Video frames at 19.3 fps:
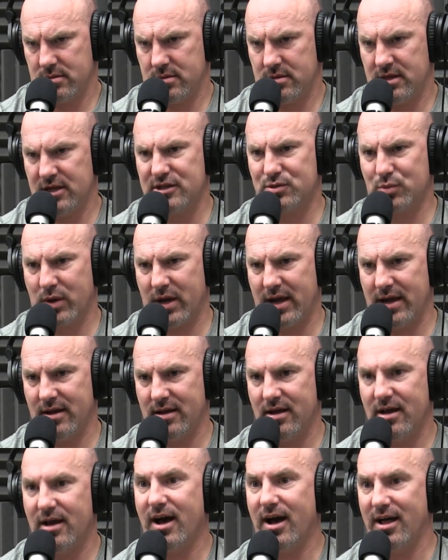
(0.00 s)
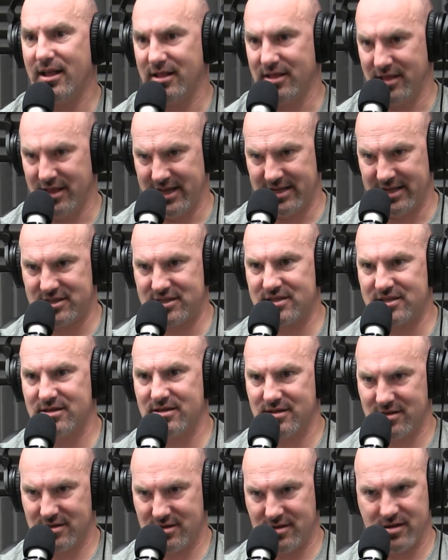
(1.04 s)
this way. Let's
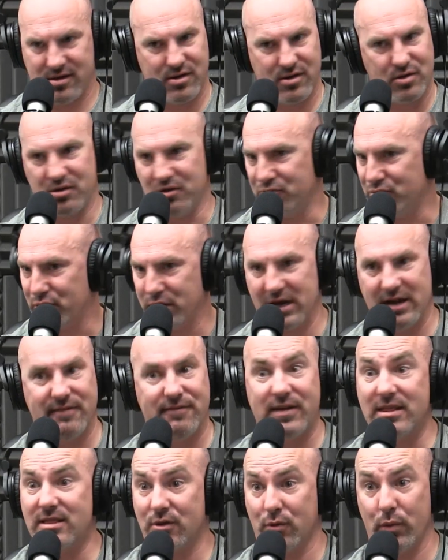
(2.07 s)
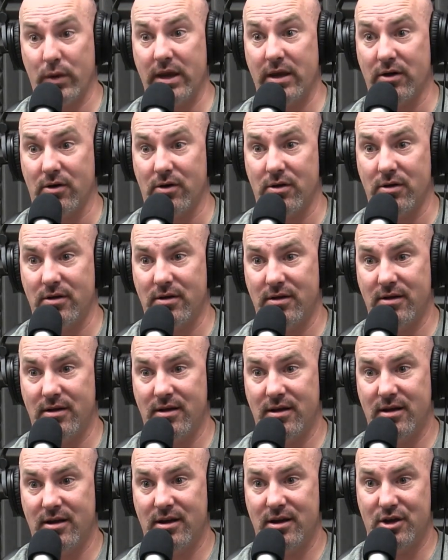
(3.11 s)
reinvent the wheel.
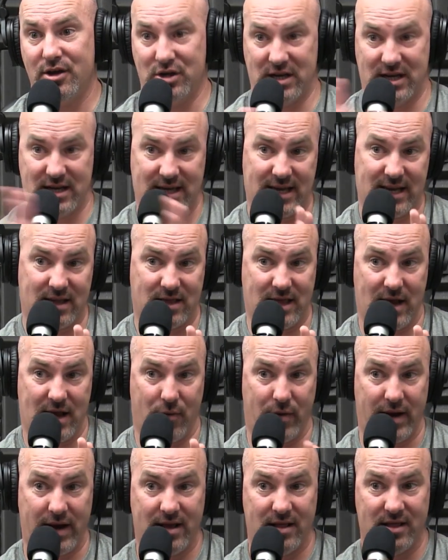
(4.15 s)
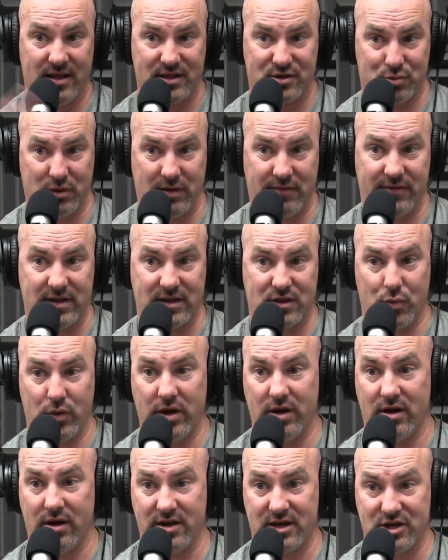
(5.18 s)
You didn't get it that way. Let's reinvent the
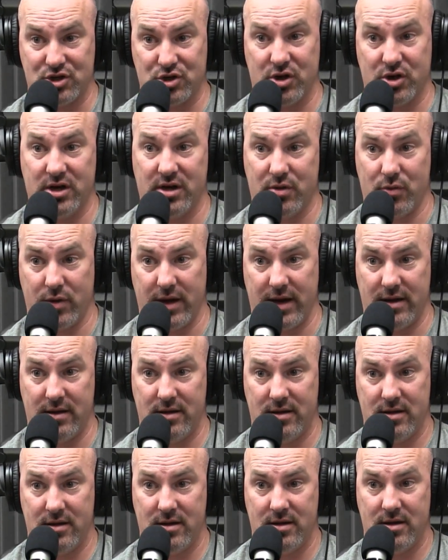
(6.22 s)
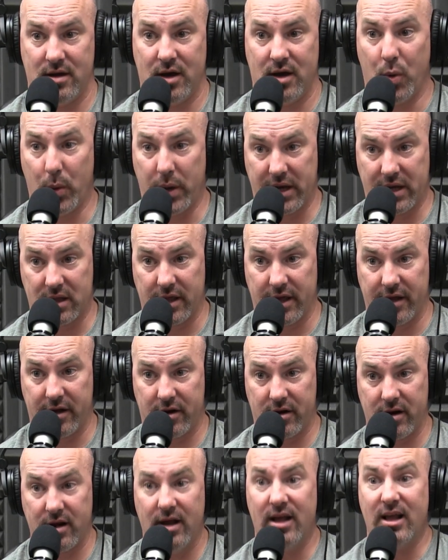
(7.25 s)
wheel. I'm going to show you another way. A week
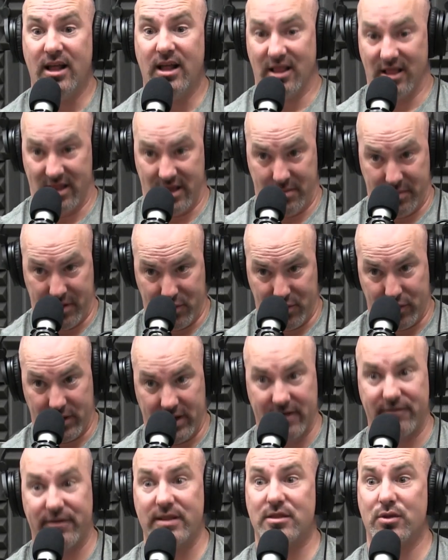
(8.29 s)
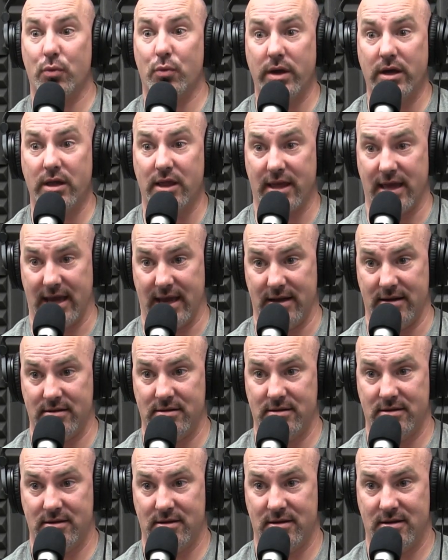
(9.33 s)
later, let me reinvent the wheel again.
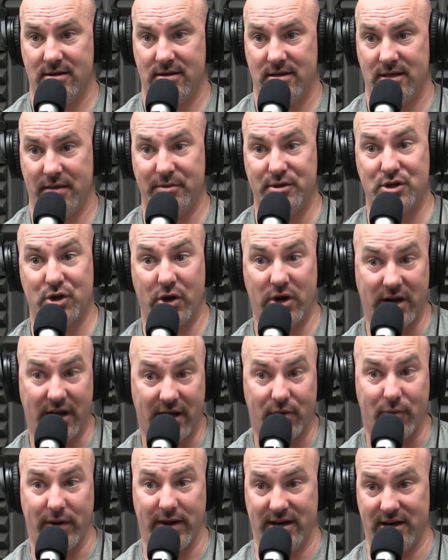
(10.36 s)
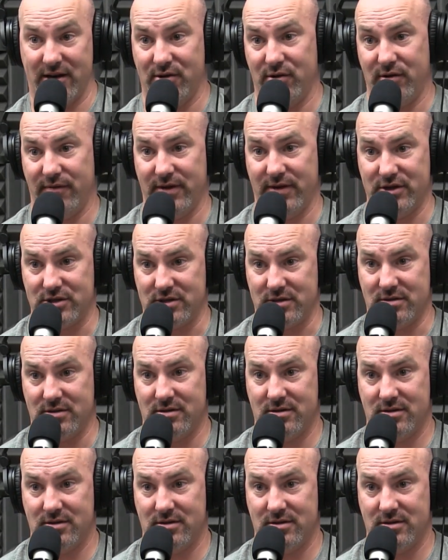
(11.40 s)
Let me show you another way to do division.